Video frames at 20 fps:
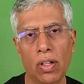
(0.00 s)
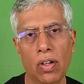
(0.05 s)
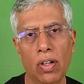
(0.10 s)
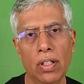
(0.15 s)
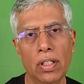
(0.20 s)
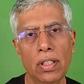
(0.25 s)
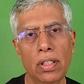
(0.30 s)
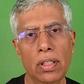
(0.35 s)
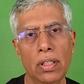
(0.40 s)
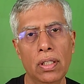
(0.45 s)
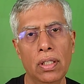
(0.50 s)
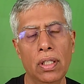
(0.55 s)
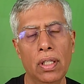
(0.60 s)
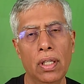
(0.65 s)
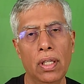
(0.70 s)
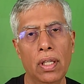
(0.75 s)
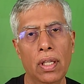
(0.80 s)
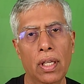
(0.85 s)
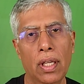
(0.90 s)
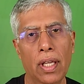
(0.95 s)
long,
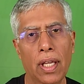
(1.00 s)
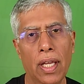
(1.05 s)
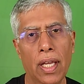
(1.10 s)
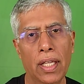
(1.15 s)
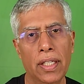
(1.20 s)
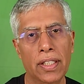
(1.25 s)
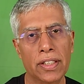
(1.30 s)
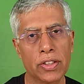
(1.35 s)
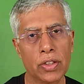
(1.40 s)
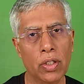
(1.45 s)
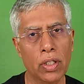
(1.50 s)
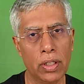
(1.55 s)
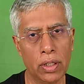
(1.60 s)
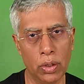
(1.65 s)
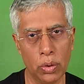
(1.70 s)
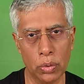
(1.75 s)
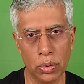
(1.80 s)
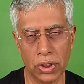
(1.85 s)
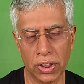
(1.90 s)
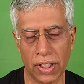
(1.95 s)
and it's
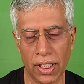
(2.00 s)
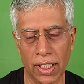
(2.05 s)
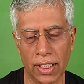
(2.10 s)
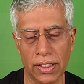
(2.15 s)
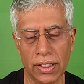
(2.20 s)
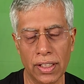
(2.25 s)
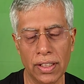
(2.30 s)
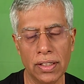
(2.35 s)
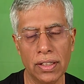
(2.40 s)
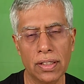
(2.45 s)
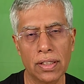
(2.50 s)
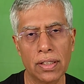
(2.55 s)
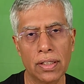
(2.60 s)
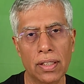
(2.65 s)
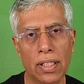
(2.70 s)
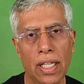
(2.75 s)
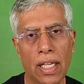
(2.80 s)
got two stages.